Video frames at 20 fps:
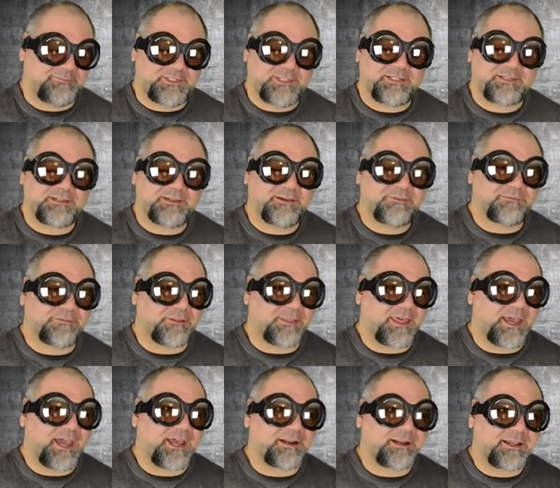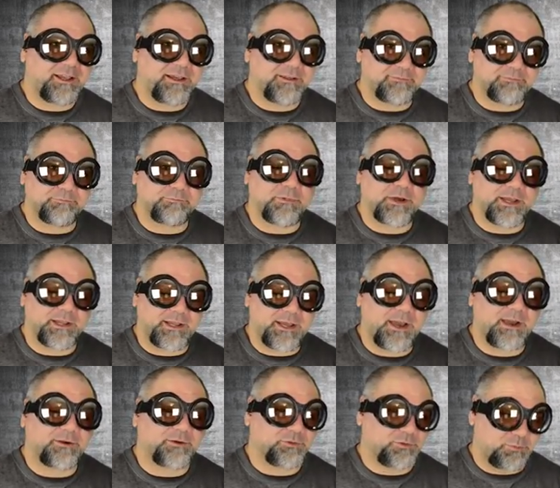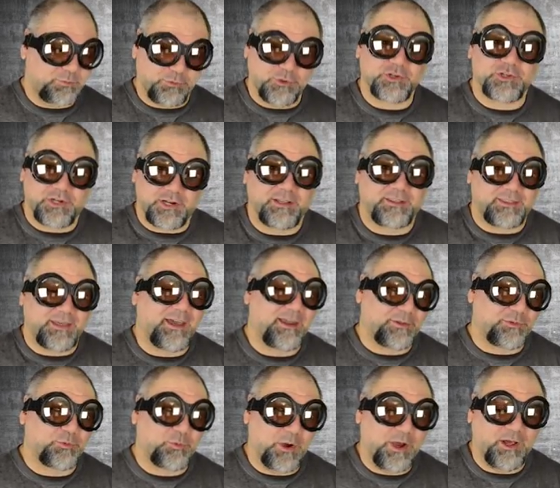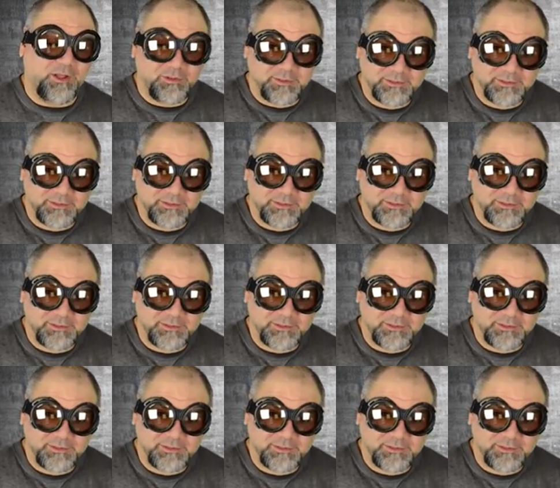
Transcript: Thank God for that, and my goggles appreciate that as well.